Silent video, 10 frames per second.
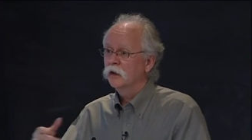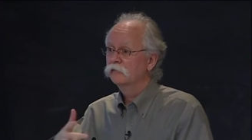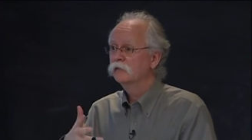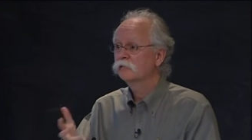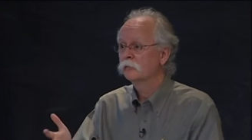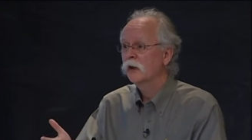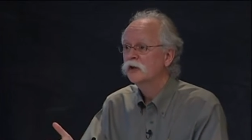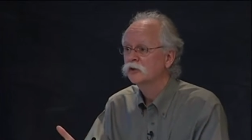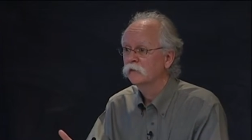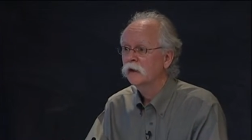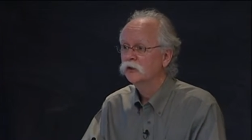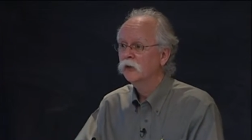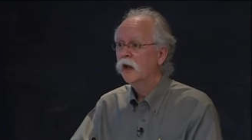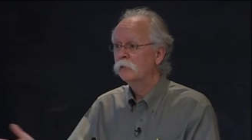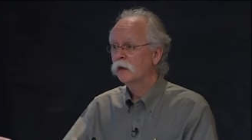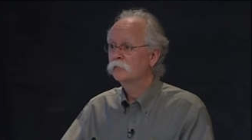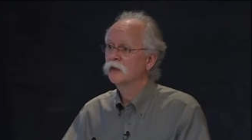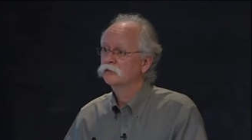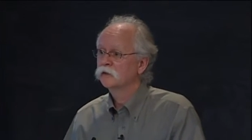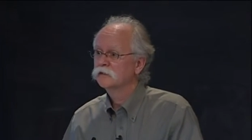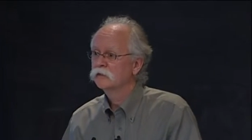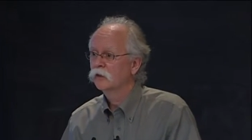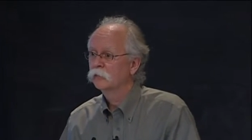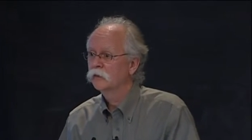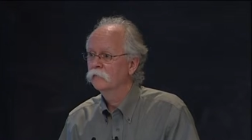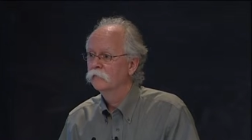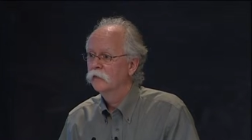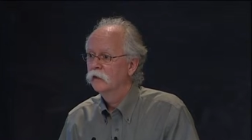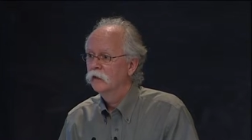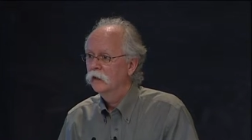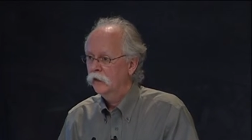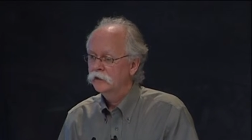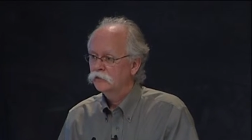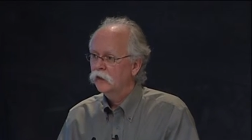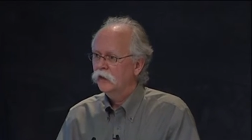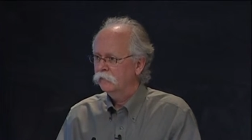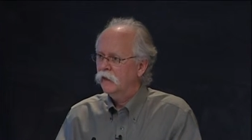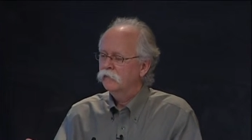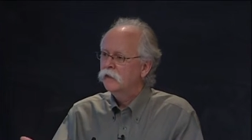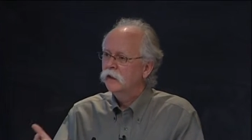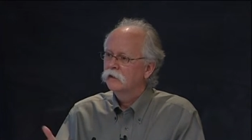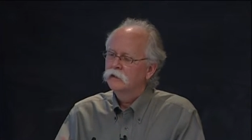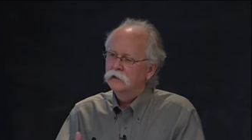of inflammation than you can by measuring CRP. And so I, I think